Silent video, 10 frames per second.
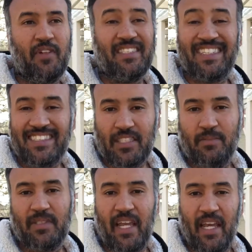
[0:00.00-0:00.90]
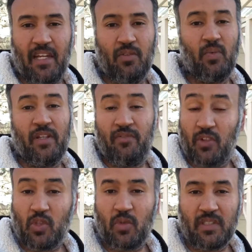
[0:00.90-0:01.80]
systems and with
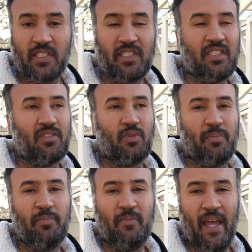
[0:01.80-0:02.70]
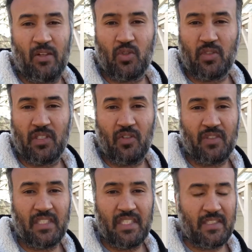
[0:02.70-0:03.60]
virtual assistants, with outsourcing
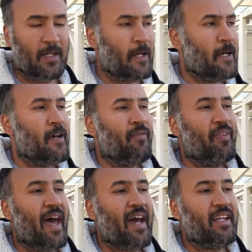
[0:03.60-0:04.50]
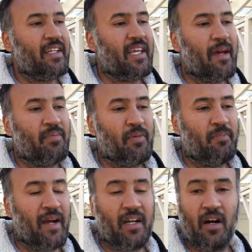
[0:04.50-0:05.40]
overseas. That kept
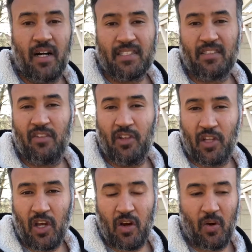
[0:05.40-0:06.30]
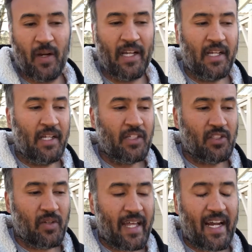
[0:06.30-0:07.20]
my costs low
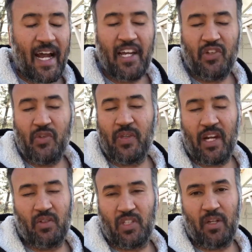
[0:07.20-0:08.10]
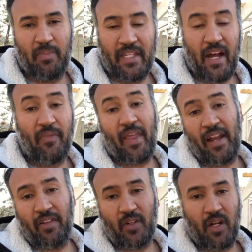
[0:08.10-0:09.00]
so that I knew that I was going to beat out
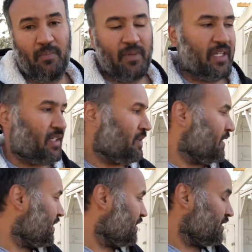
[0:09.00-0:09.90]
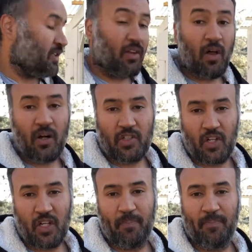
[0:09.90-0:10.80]
that other company in the long
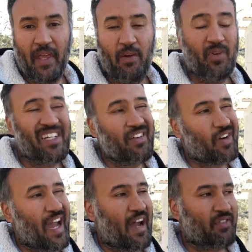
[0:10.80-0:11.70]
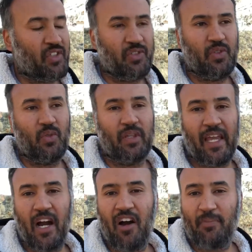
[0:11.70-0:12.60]
term and would never have to
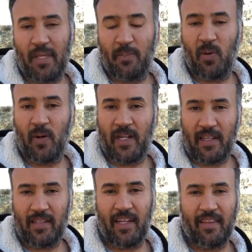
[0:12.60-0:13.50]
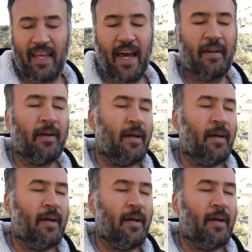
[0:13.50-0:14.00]
lay off people or anything like that.